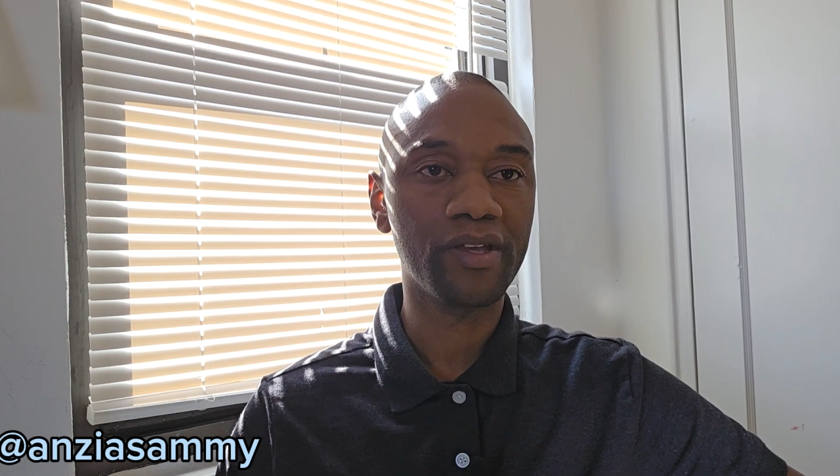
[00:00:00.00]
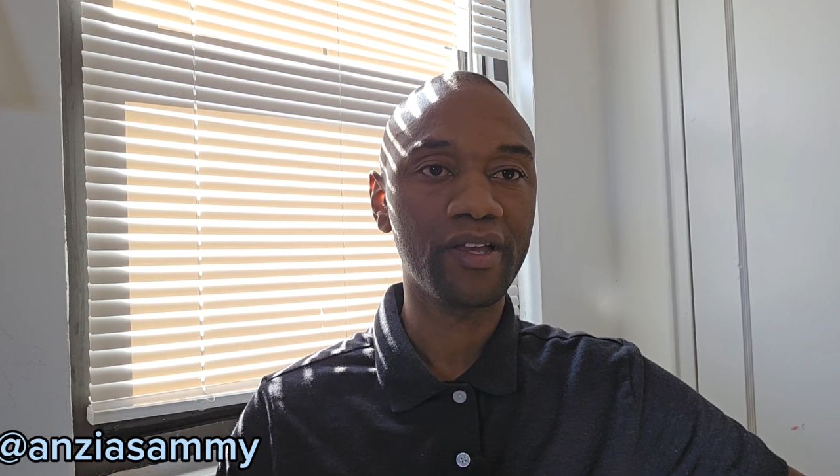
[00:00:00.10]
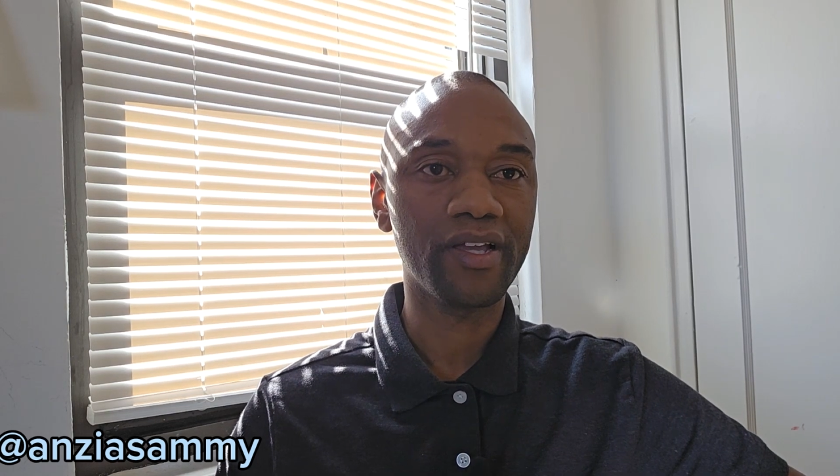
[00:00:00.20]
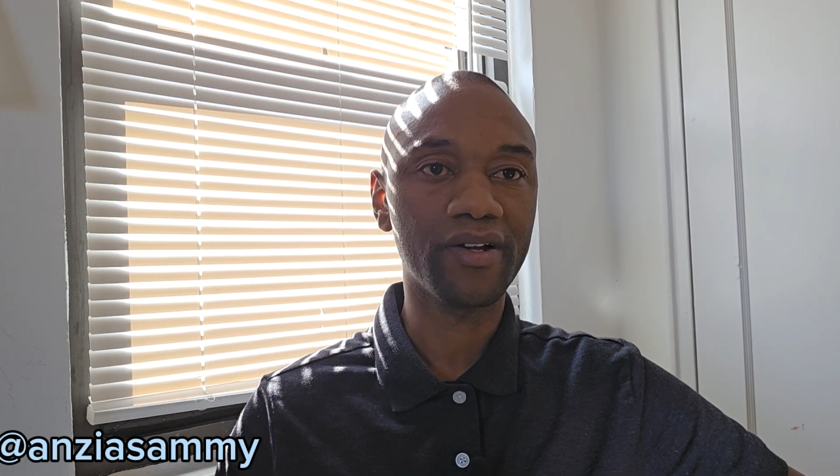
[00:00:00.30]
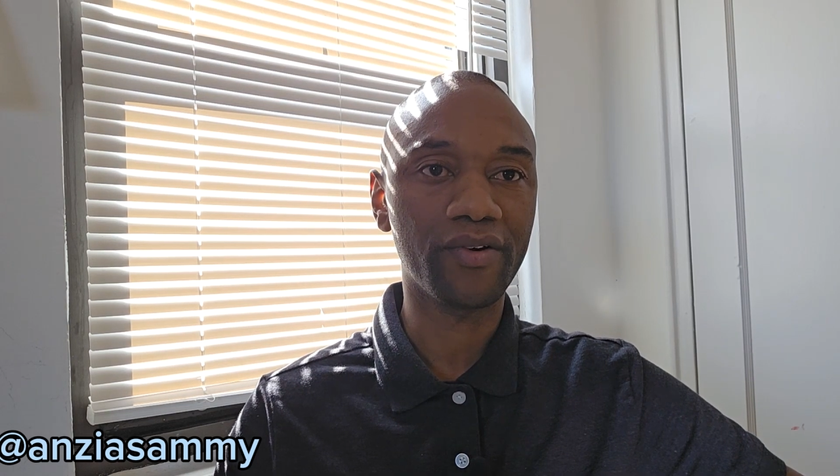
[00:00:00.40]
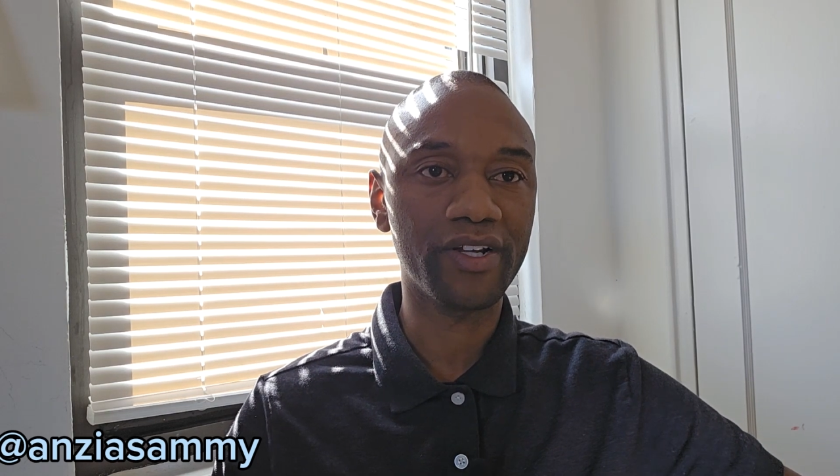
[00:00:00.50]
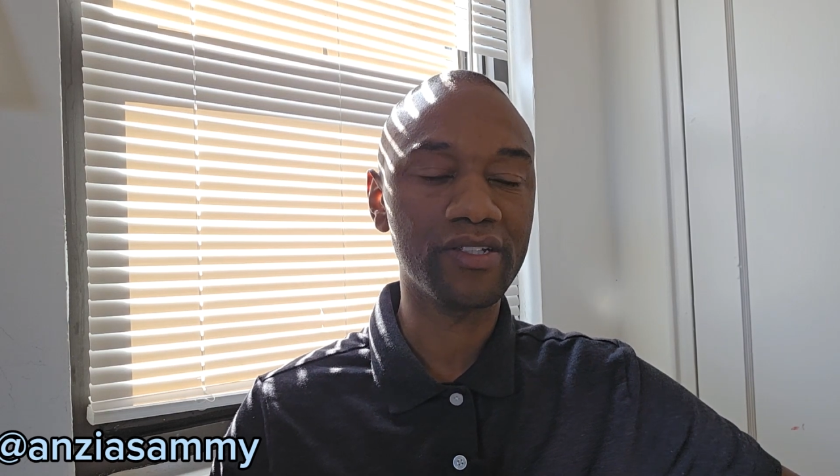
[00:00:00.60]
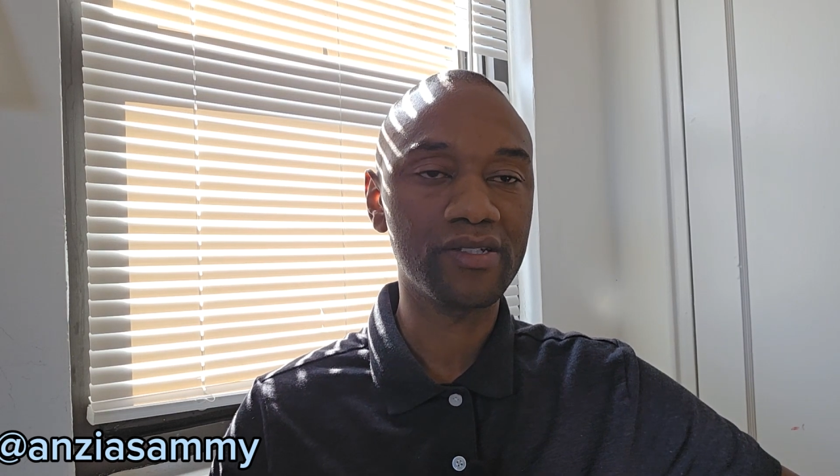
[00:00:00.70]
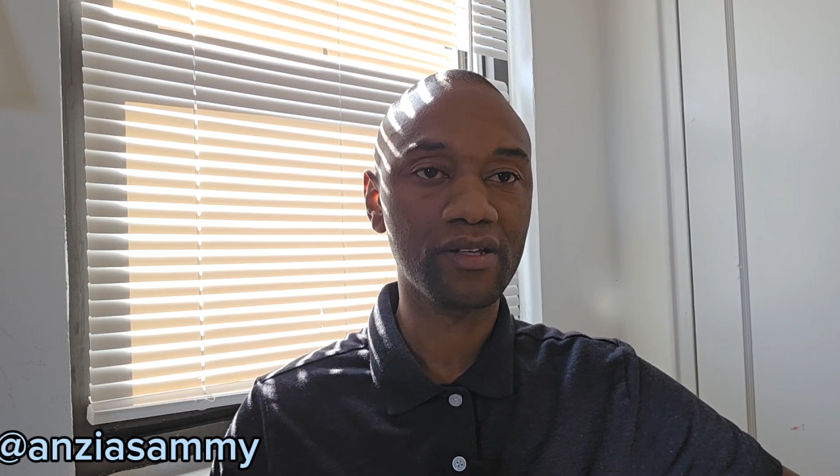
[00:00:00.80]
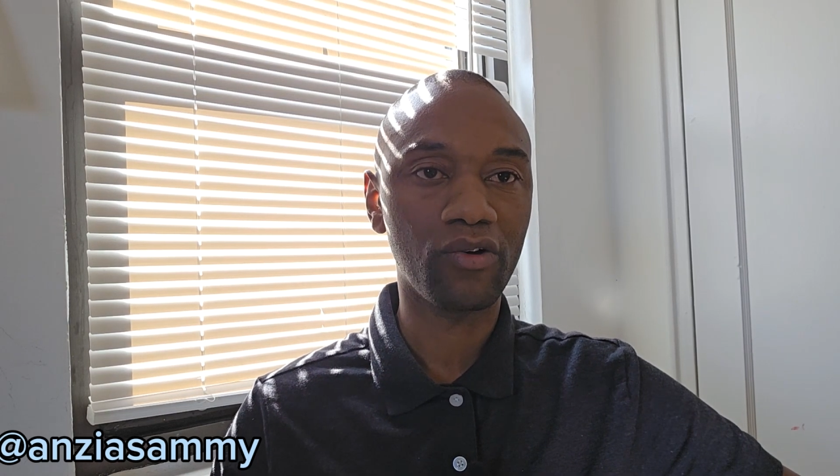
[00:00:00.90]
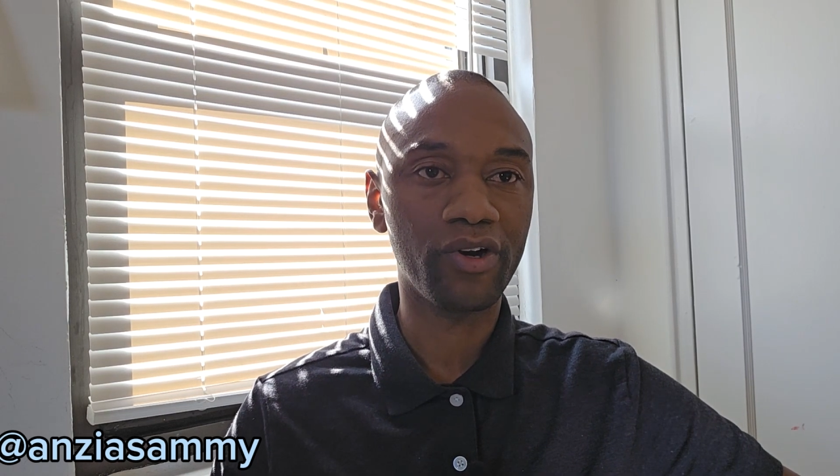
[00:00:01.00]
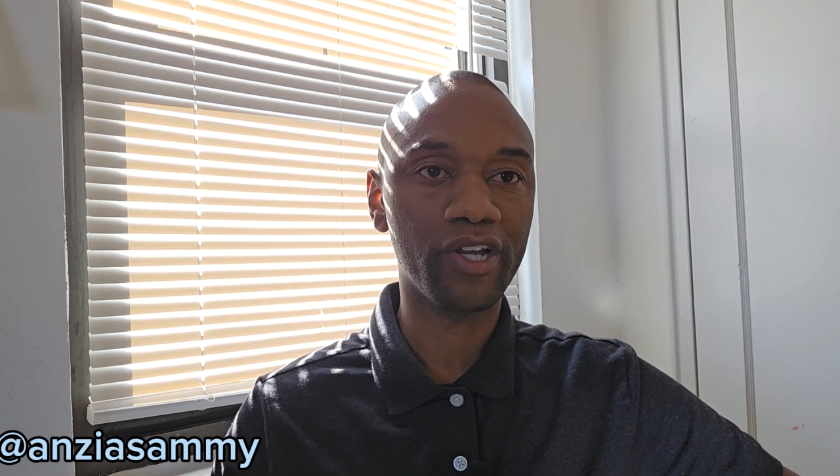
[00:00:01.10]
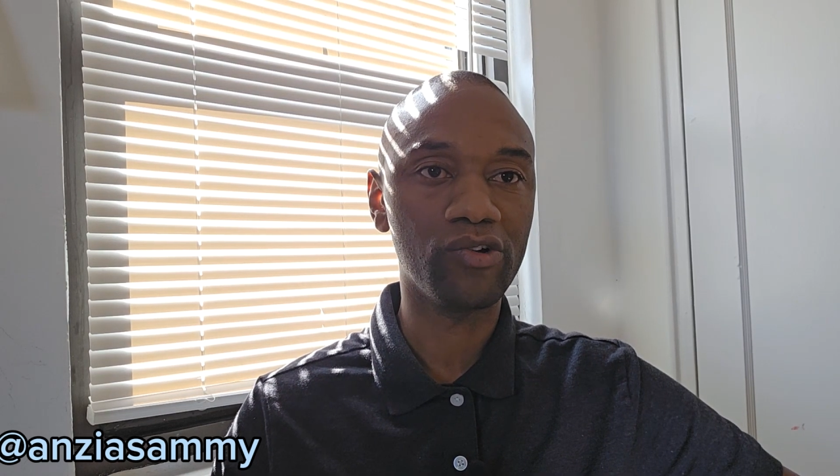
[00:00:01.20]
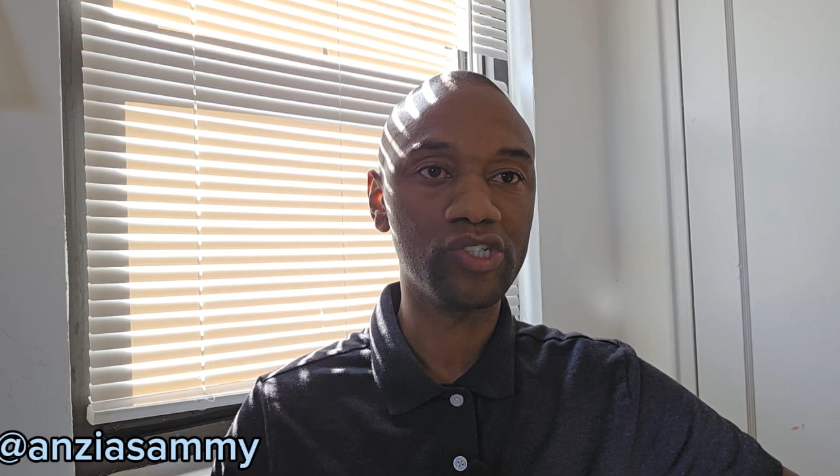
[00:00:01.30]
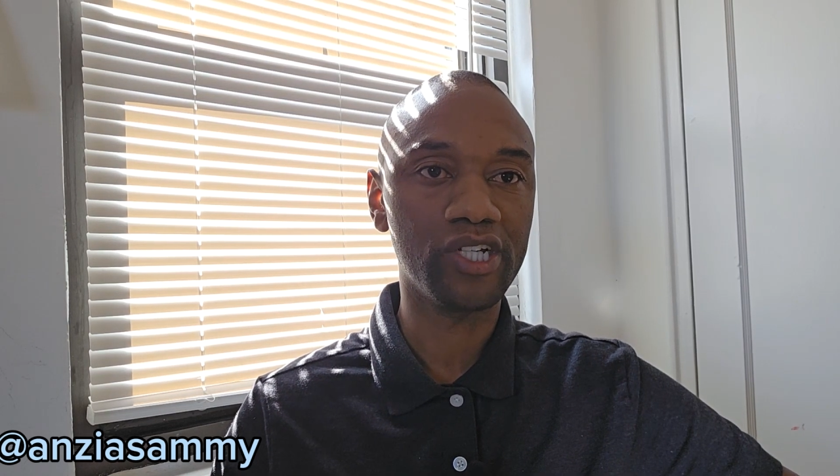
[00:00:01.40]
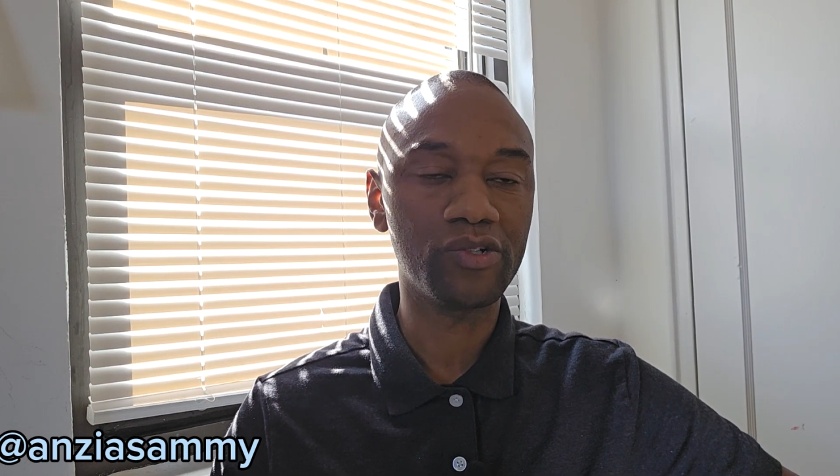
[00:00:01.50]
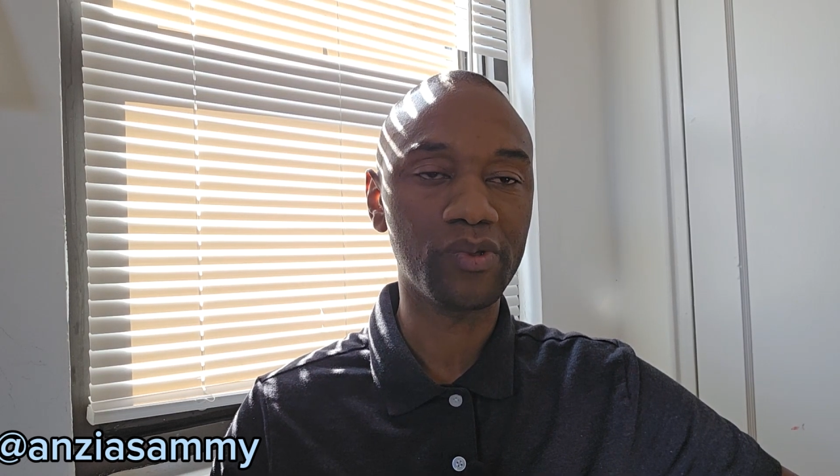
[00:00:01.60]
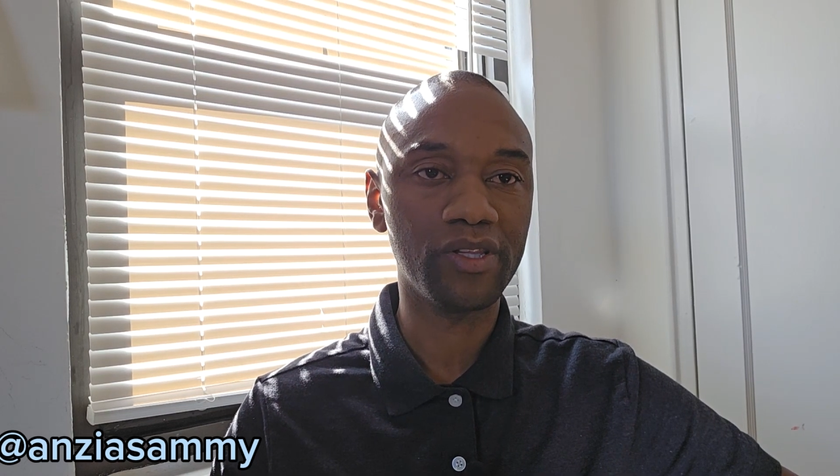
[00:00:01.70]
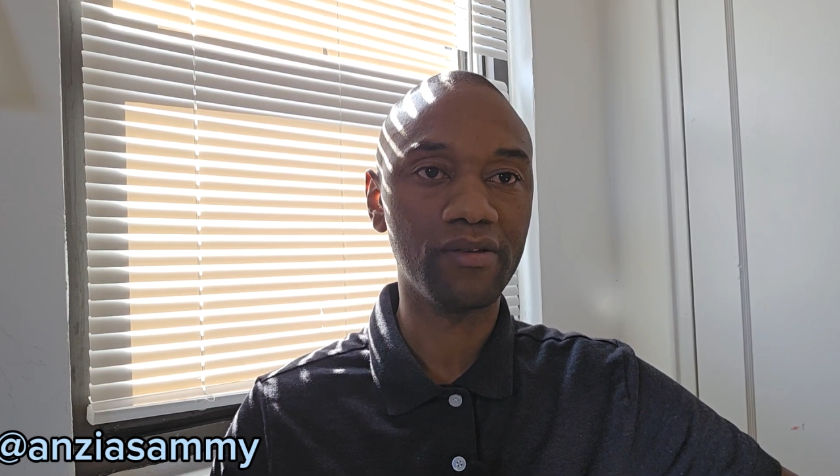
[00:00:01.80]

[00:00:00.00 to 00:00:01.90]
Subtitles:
increase or negotiate with,